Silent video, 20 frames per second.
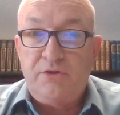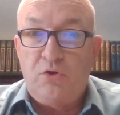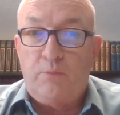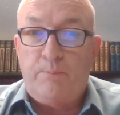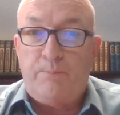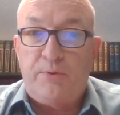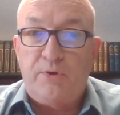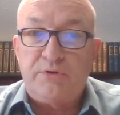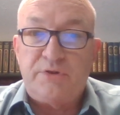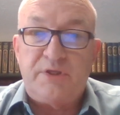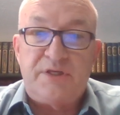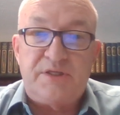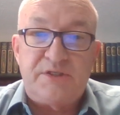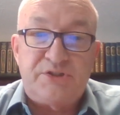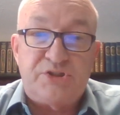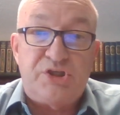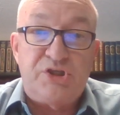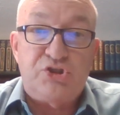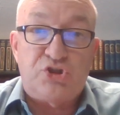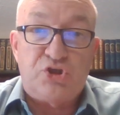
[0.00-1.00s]
They'll put the
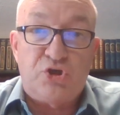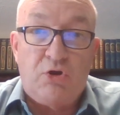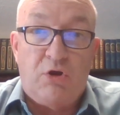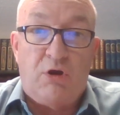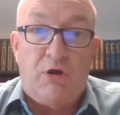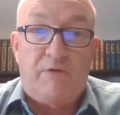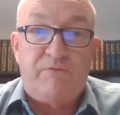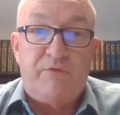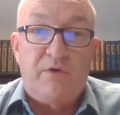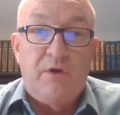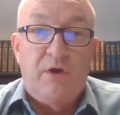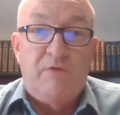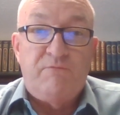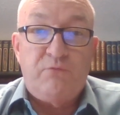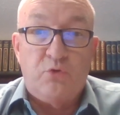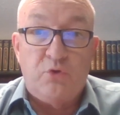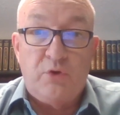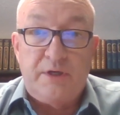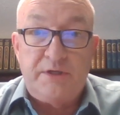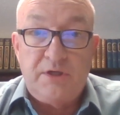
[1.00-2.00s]
decision off
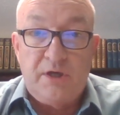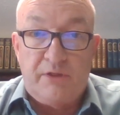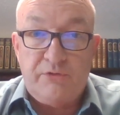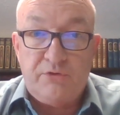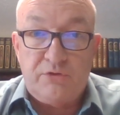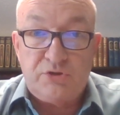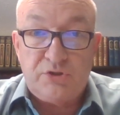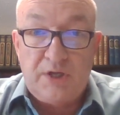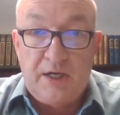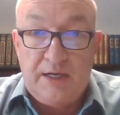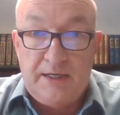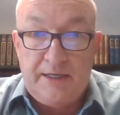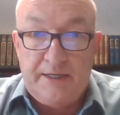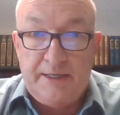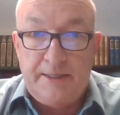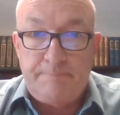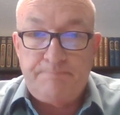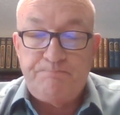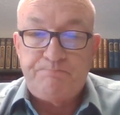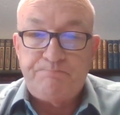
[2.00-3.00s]
for another
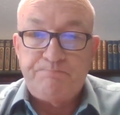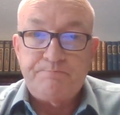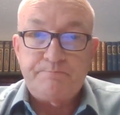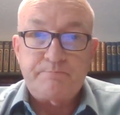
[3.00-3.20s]
time.